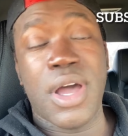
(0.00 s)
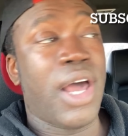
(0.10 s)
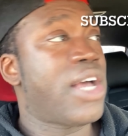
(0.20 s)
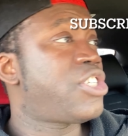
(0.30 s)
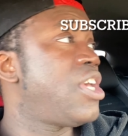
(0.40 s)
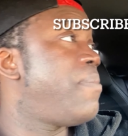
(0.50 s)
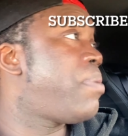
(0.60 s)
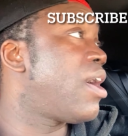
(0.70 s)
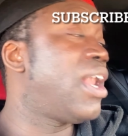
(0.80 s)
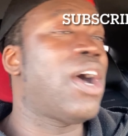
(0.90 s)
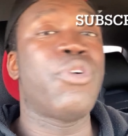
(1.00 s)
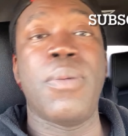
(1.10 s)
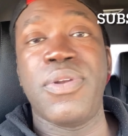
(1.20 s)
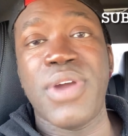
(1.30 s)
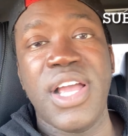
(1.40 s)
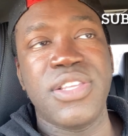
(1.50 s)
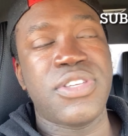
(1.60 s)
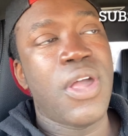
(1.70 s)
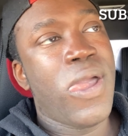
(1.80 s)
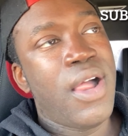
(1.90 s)
I like CM Punk. I like Roman Reigns.
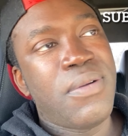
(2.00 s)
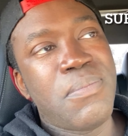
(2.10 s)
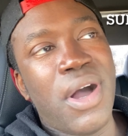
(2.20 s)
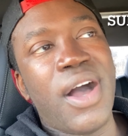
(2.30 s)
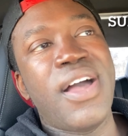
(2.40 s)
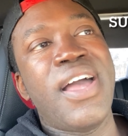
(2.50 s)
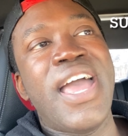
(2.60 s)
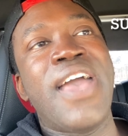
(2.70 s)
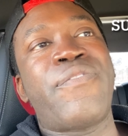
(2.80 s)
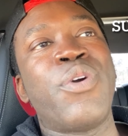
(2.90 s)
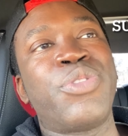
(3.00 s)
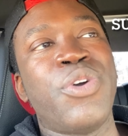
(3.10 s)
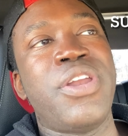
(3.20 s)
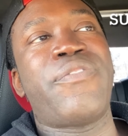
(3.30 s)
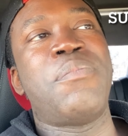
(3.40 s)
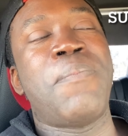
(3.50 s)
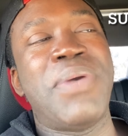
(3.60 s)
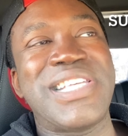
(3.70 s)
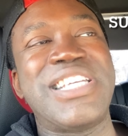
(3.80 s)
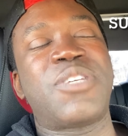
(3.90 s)
But if you're doing it from a
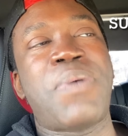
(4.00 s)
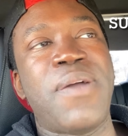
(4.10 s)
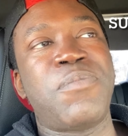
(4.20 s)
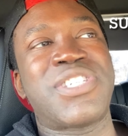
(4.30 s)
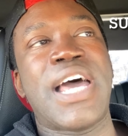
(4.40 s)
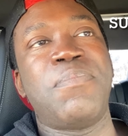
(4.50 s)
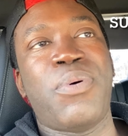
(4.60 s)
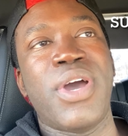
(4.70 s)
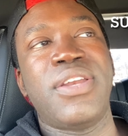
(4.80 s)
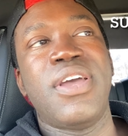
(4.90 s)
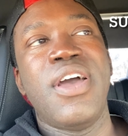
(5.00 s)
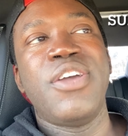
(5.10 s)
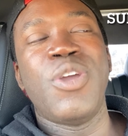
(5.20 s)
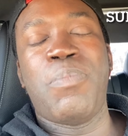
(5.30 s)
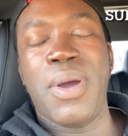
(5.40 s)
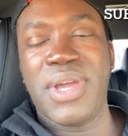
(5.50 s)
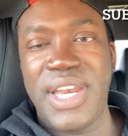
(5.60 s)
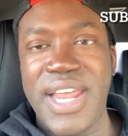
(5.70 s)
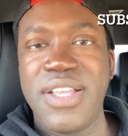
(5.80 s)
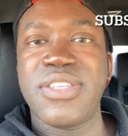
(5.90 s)
business standpoint, you're probably going
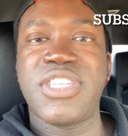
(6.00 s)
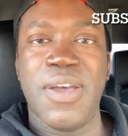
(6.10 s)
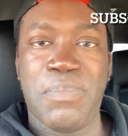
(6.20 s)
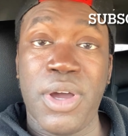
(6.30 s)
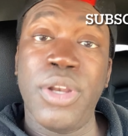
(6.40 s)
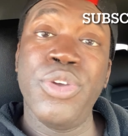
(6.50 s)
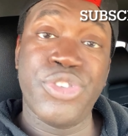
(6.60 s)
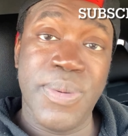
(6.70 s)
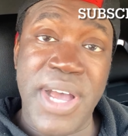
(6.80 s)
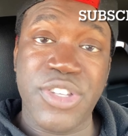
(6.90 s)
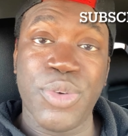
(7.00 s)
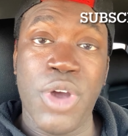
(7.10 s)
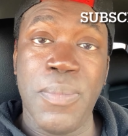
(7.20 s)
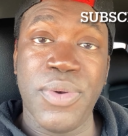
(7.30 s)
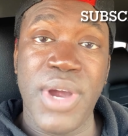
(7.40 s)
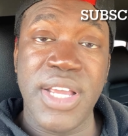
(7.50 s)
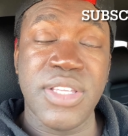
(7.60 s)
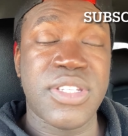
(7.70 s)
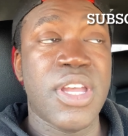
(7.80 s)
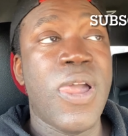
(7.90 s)
to let CM Punk lose the match to Roman
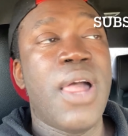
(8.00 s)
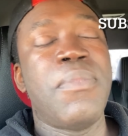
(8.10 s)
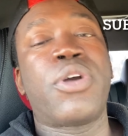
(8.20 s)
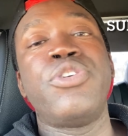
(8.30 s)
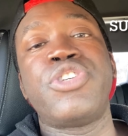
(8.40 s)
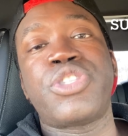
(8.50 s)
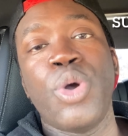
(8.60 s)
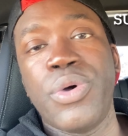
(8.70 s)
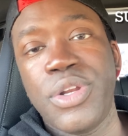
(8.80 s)
Reigns because you still want to